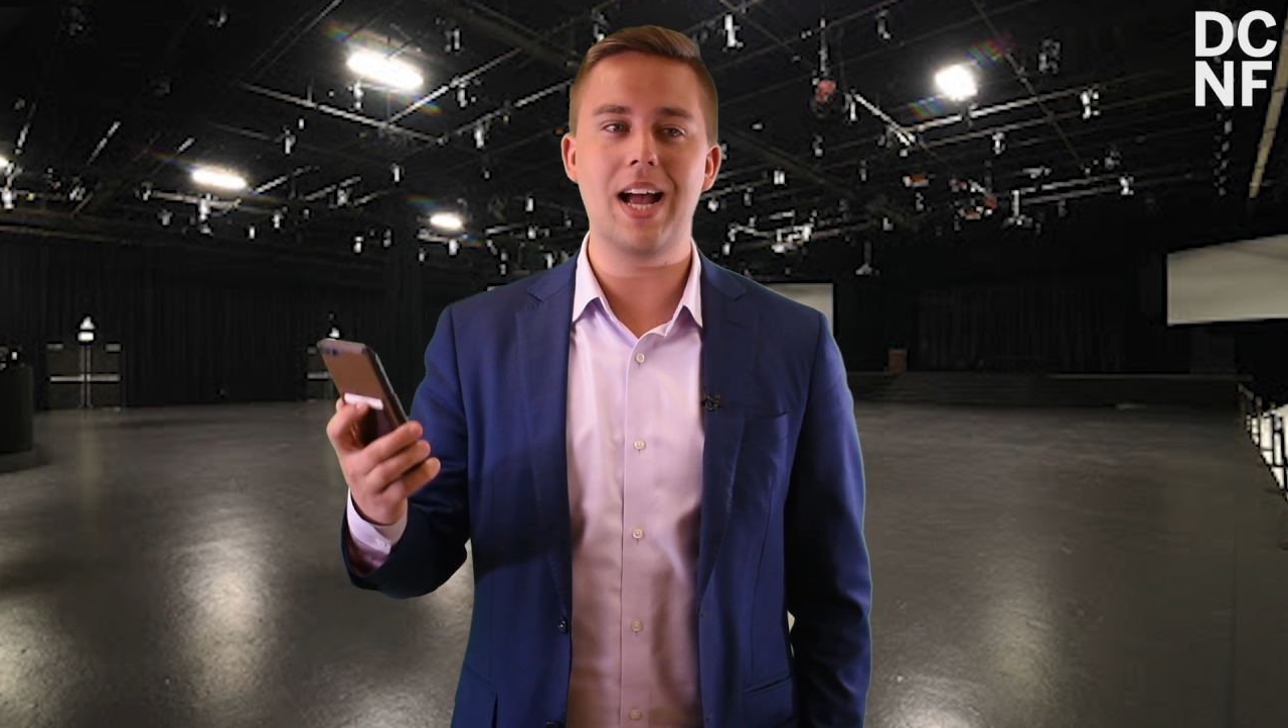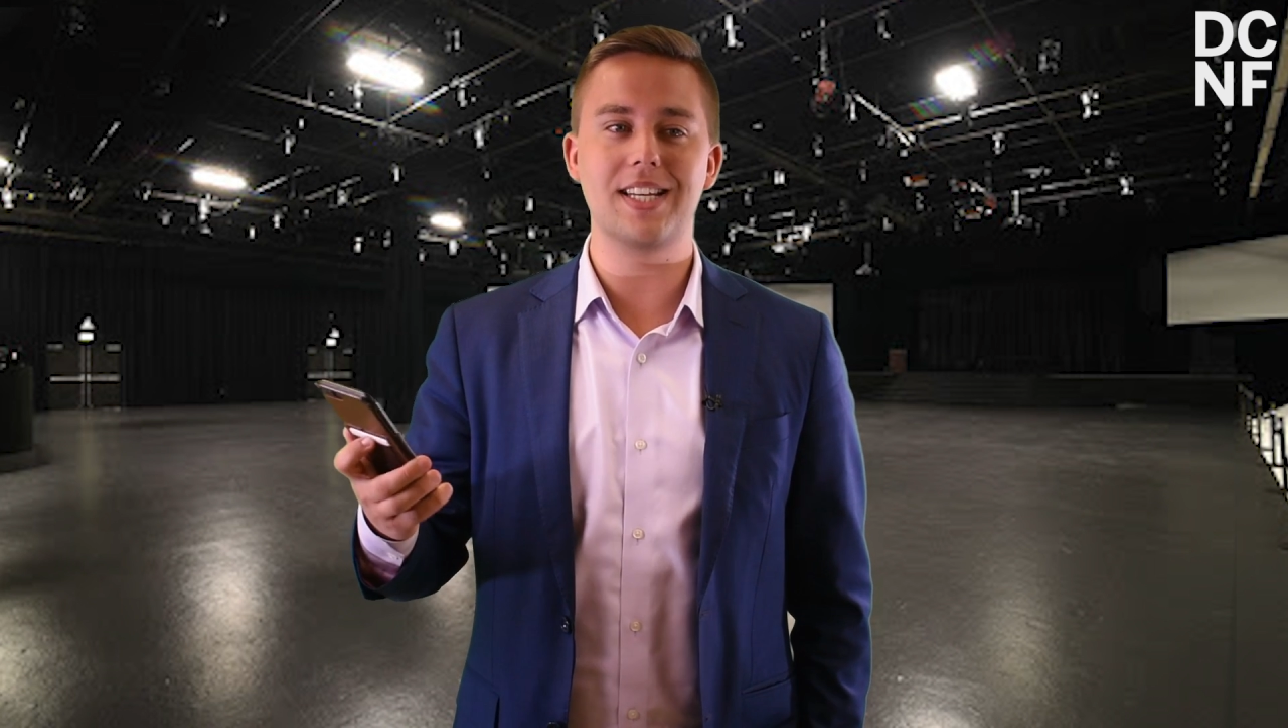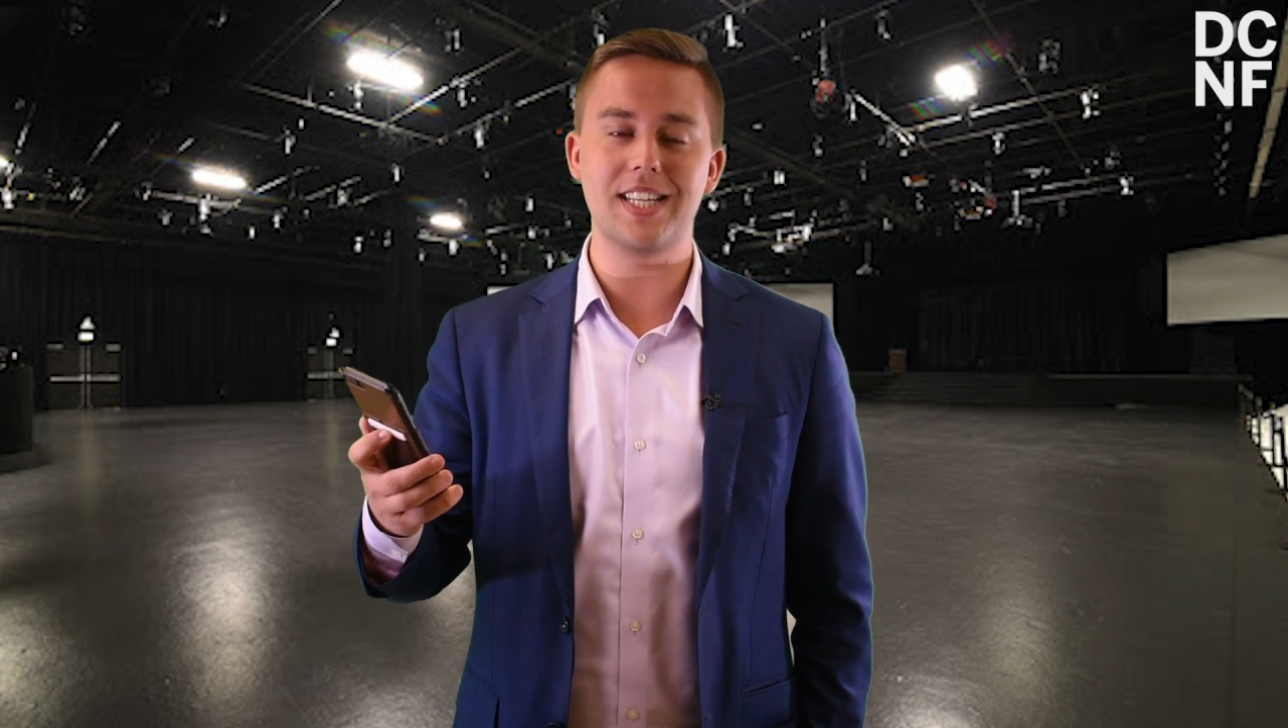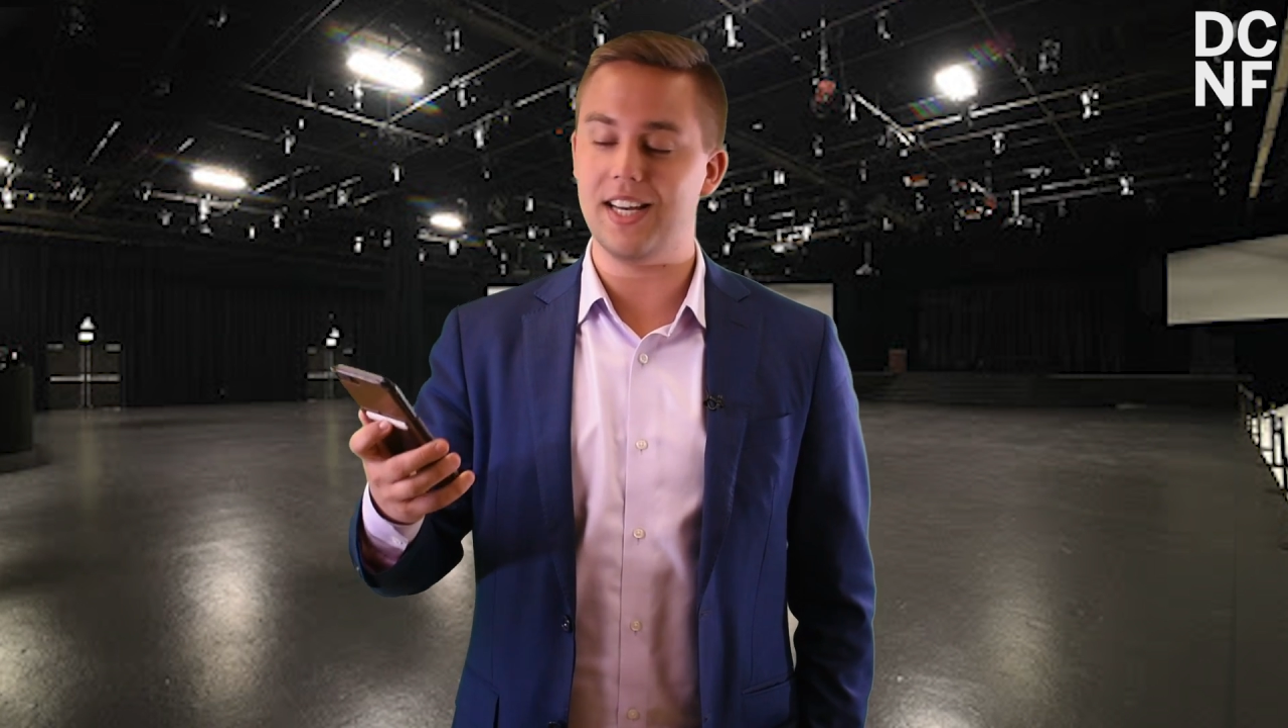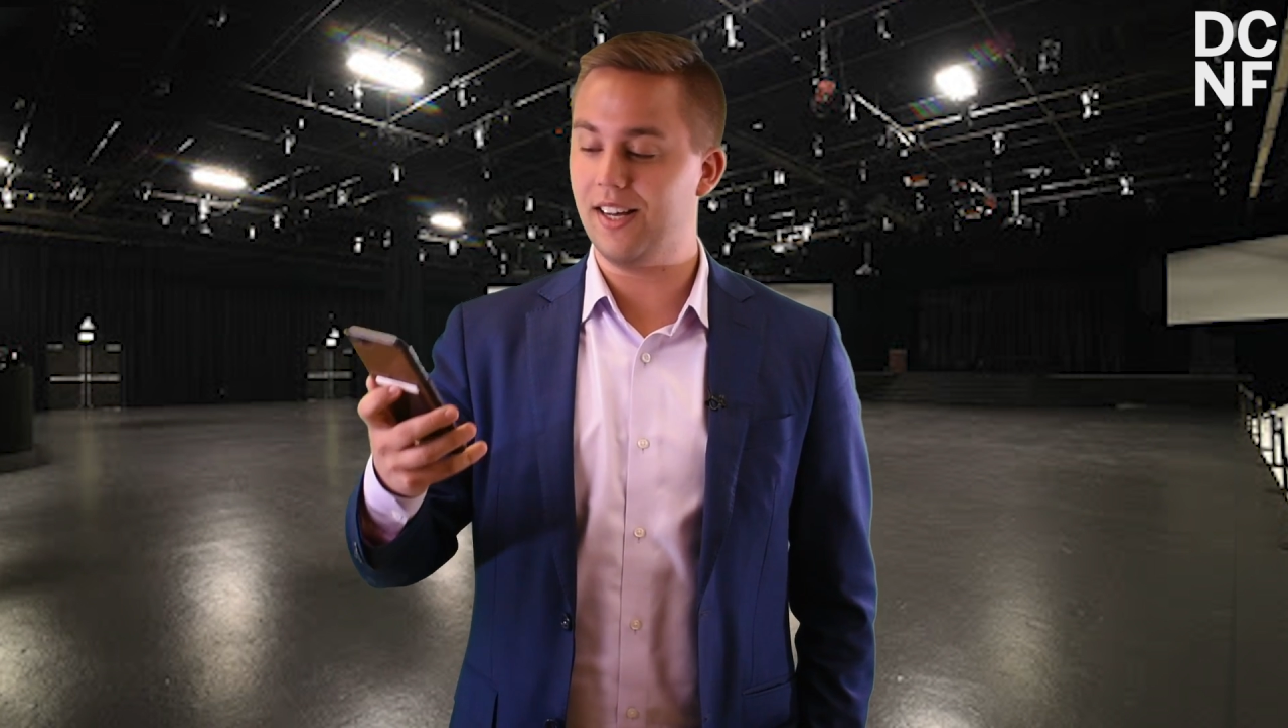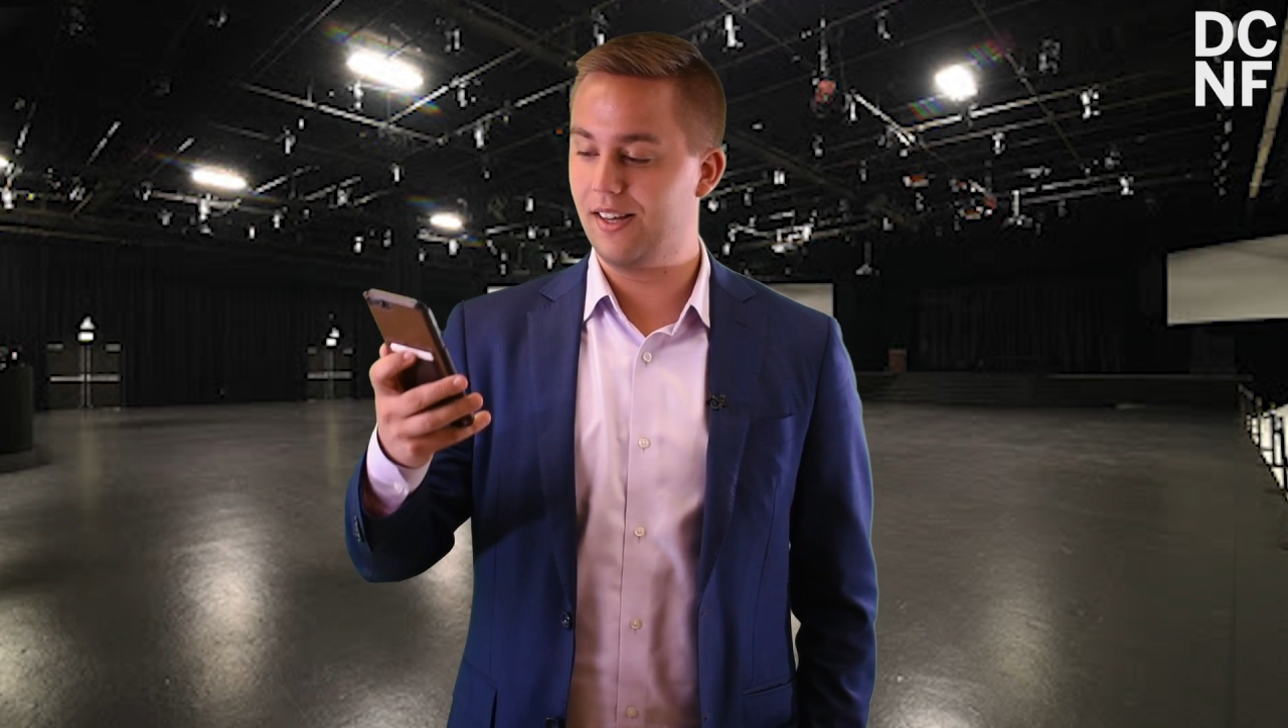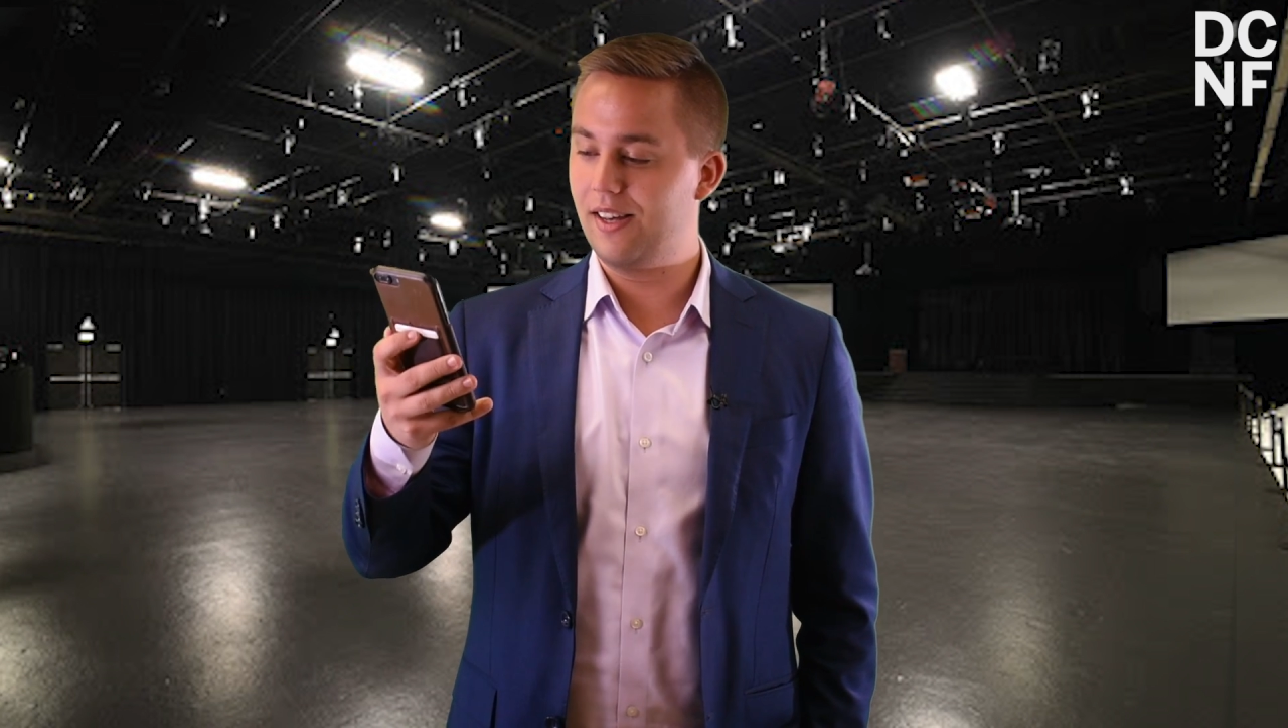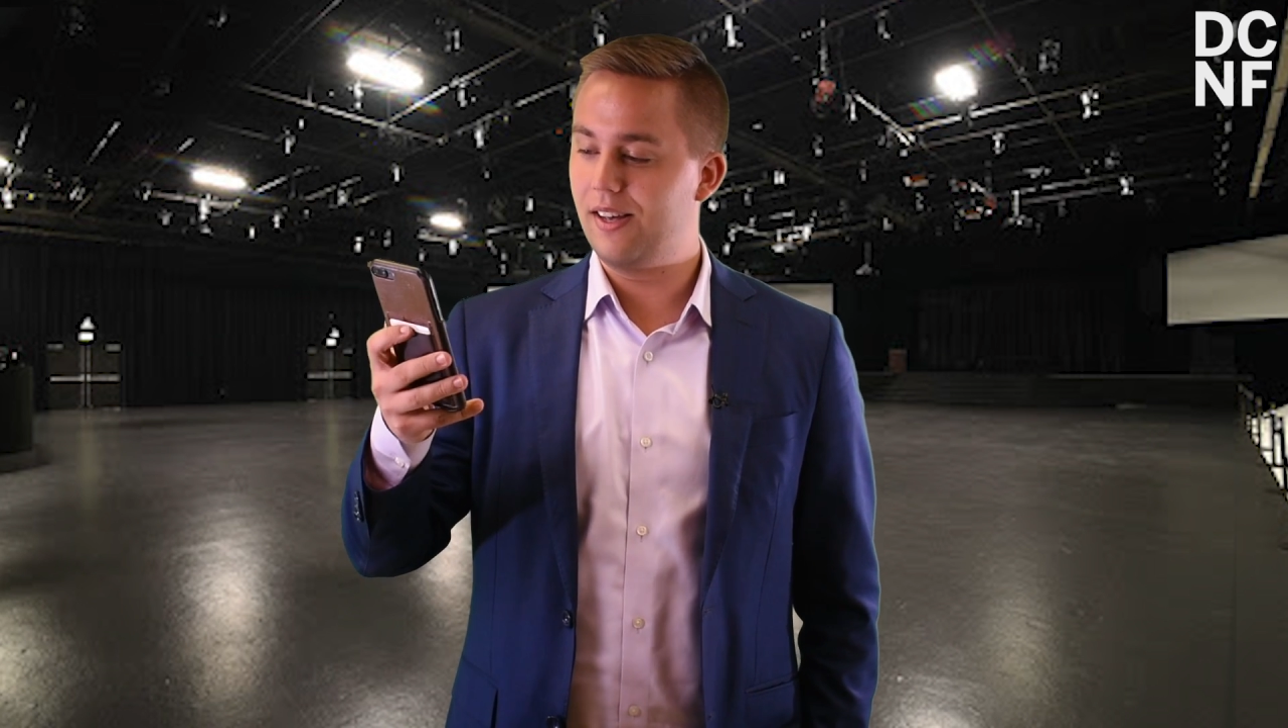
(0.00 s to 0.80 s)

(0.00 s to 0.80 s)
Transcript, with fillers: idea.